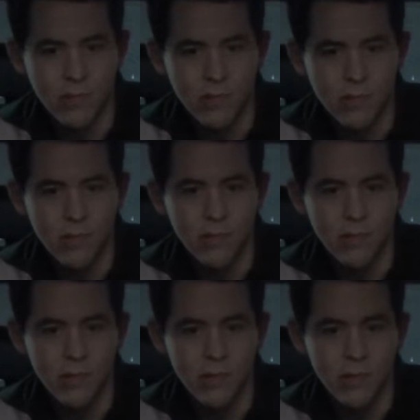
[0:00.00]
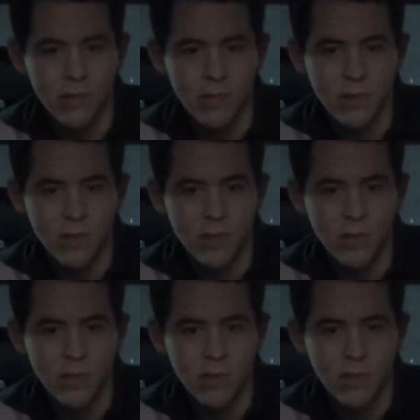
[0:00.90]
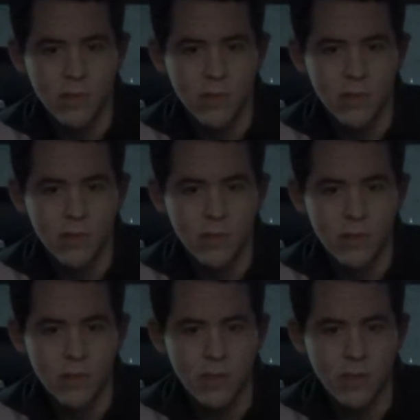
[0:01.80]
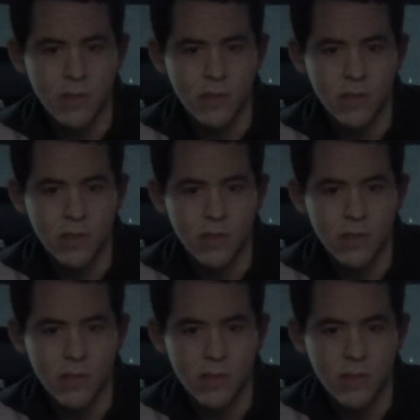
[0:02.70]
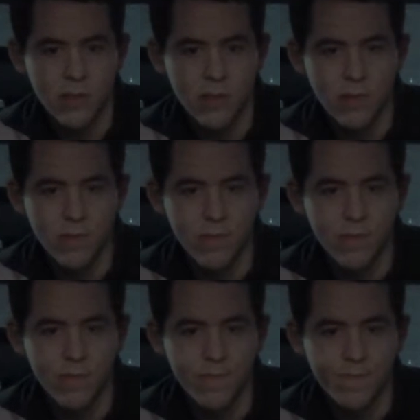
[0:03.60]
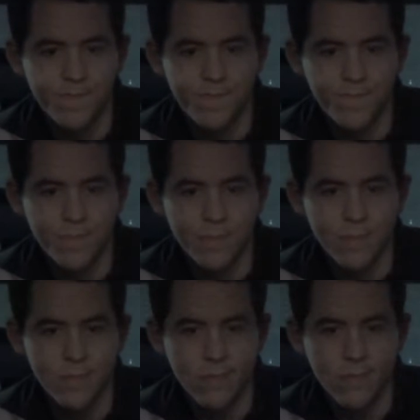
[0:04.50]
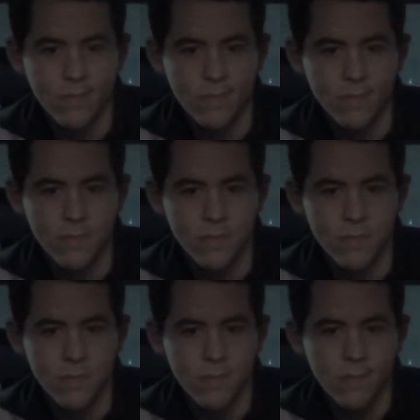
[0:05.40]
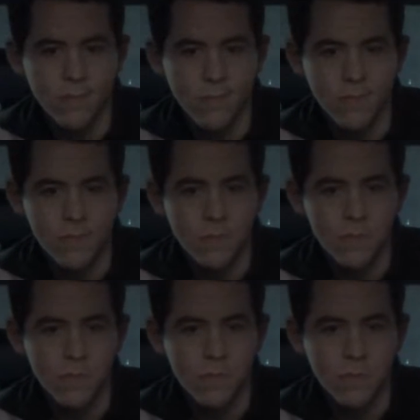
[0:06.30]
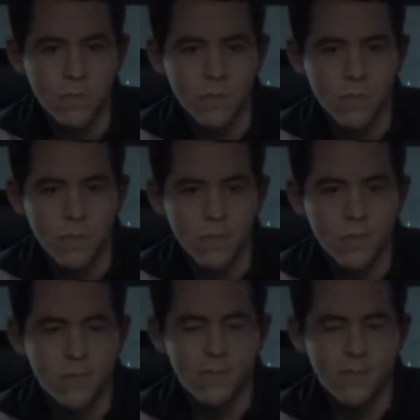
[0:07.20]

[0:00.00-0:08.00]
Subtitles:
No words are spoken by the person on screen.